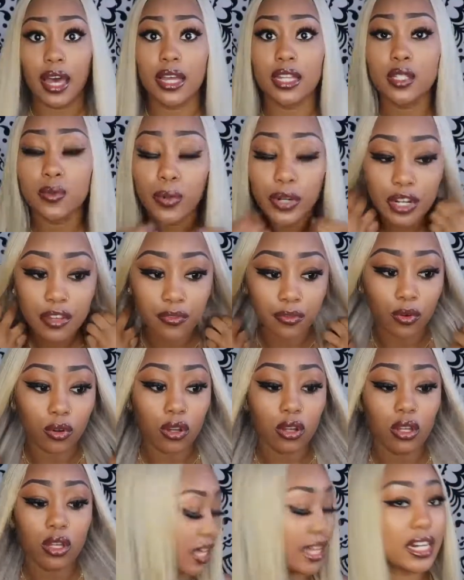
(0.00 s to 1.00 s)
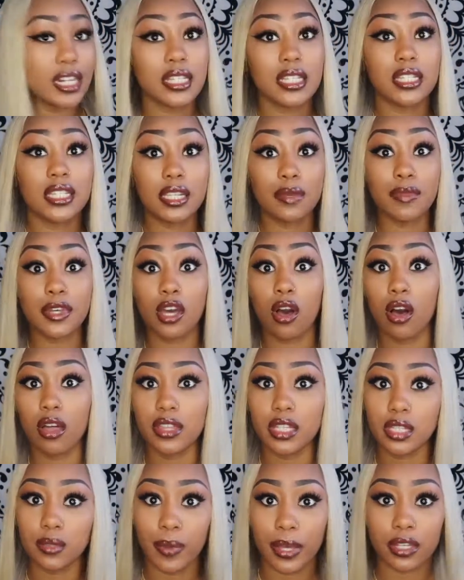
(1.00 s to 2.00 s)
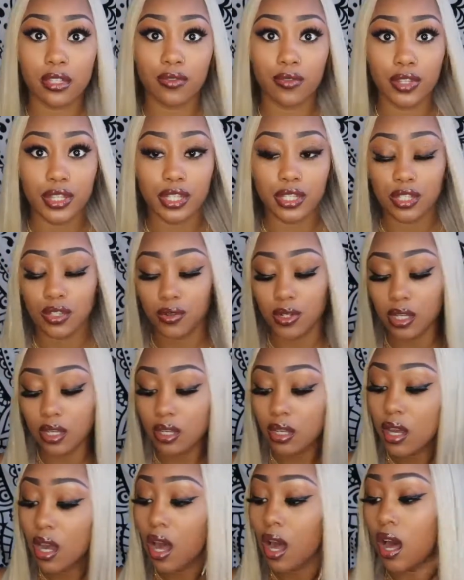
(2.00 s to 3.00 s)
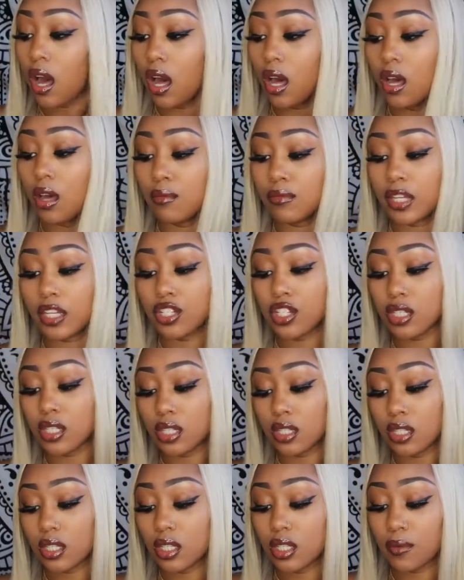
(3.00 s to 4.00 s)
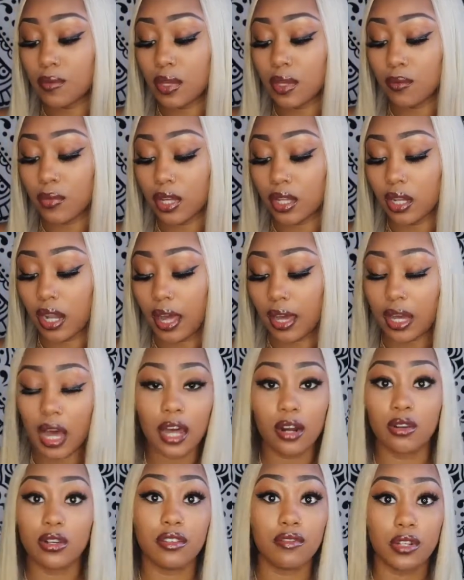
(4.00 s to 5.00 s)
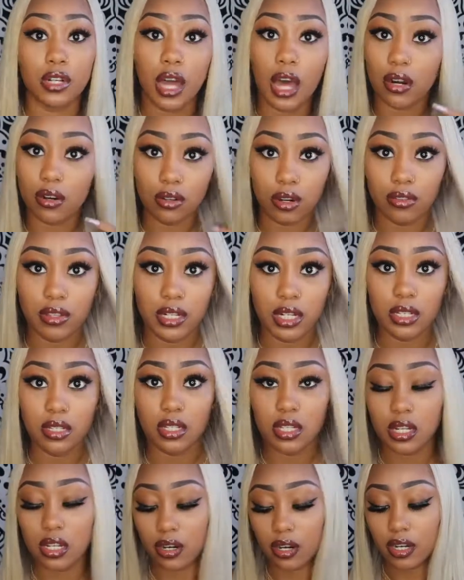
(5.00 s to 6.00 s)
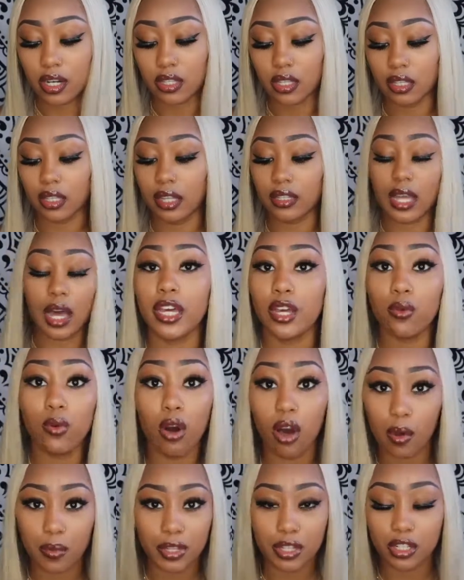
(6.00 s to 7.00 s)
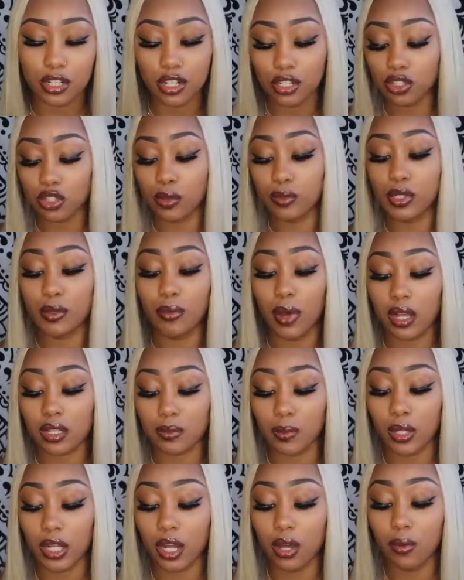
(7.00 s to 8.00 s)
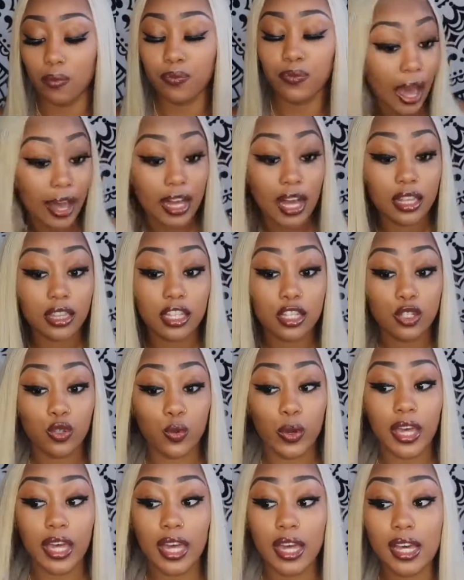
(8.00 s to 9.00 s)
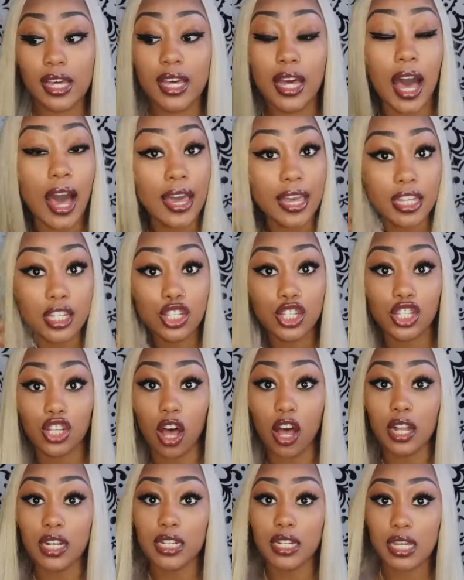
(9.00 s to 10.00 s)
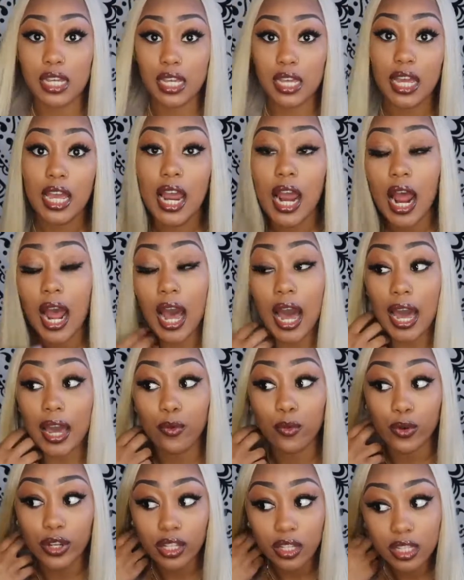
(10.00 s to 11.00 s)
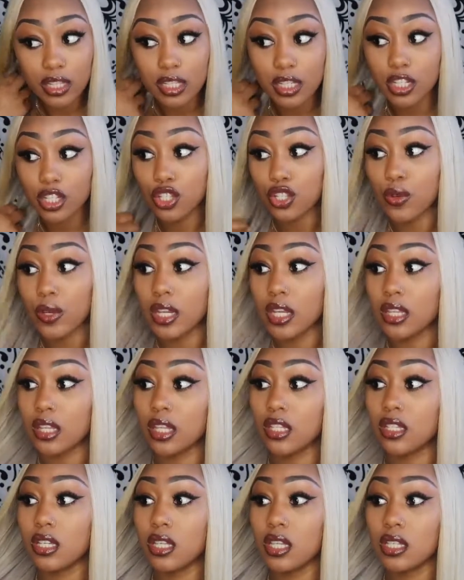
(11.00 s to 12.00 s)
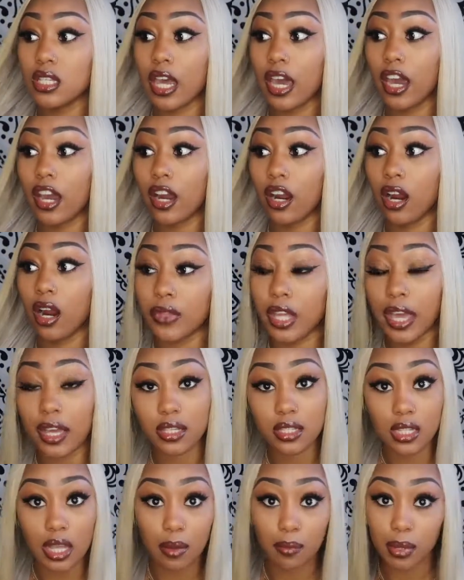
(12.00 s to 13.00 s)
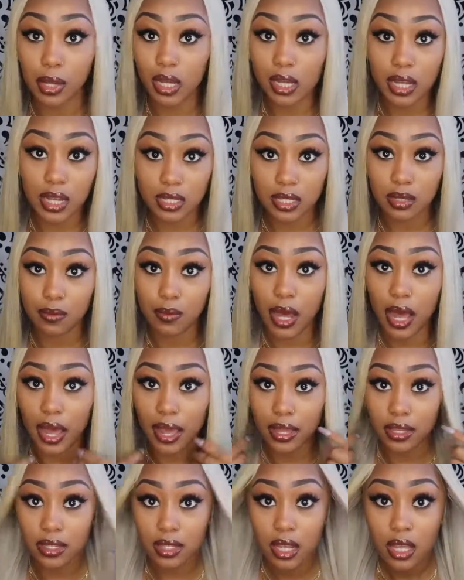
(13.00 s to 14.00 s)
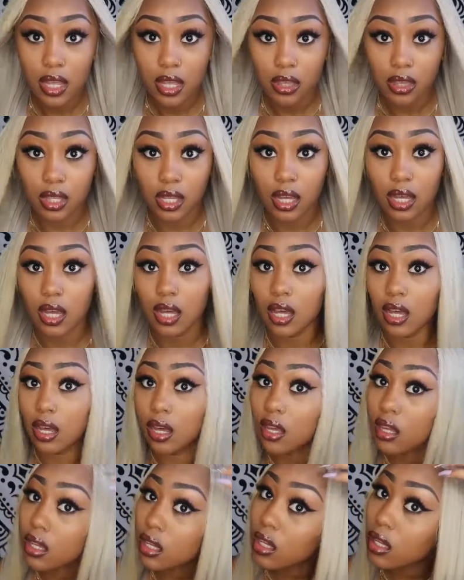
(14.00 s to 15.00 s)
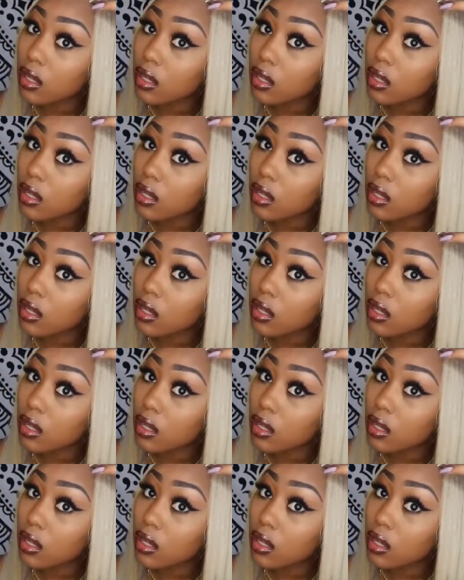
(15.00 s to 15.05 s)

Yeah, it's pretty full. They didn't send me all the specs for this unit. They just sent it to me, but like I don't know the density or anything like that. But it will all be in the description box below. I got this wig, I installed it. I really didn't do anything to this hair except customize the